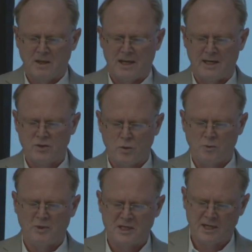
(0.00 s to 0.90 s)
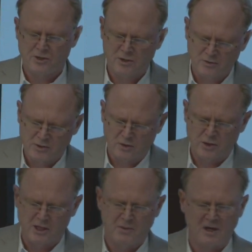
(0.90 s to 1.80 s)
actual potential
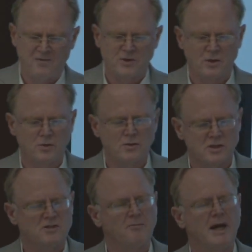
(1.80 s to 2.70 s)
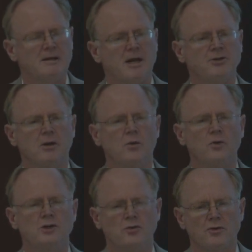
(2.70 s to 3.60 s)
socially beneficial uses of biological
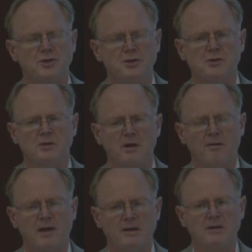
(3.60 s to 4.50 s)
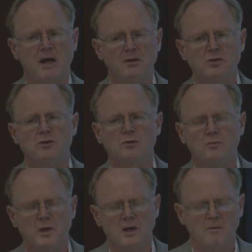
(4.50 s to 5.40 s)
resources, that tends to
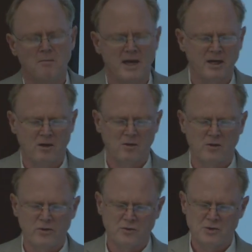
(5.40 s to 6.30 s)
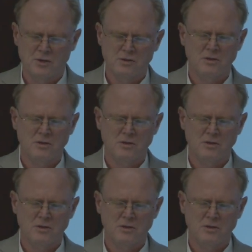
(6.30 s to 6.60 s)
be medical uses,